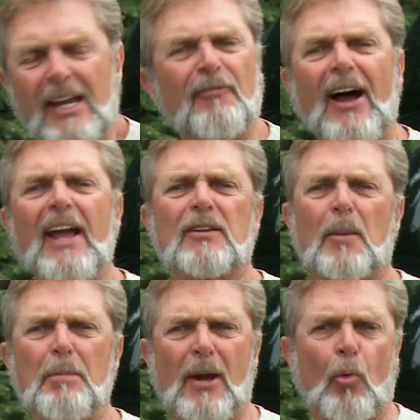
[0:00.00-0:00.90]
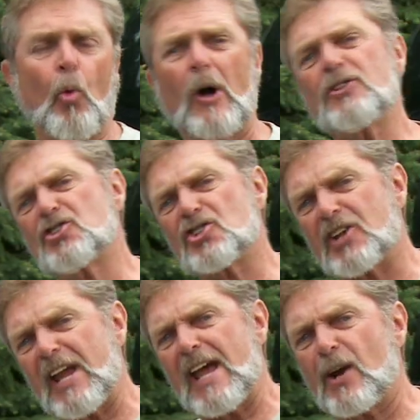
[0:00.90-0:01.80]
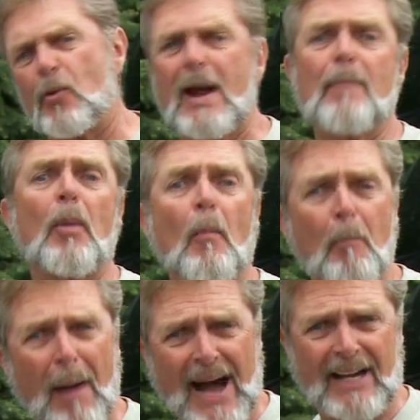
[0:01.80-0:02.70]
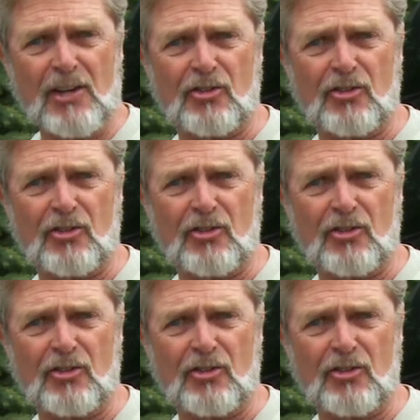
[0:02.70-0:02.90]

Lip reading: If I had to pick one scatter wrap body